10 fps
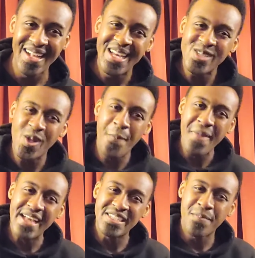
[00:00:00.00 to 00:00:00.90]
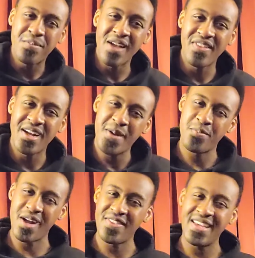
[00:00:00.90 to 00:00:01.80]
It's what makes a
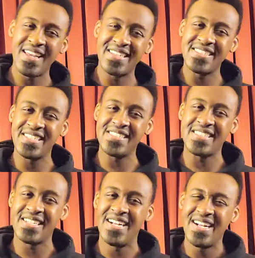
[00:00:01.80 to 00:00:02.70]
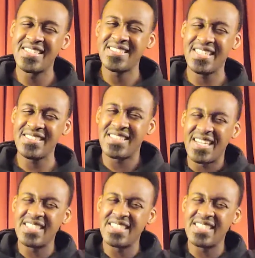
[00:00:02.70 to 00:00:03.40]
brother and a sister a sister.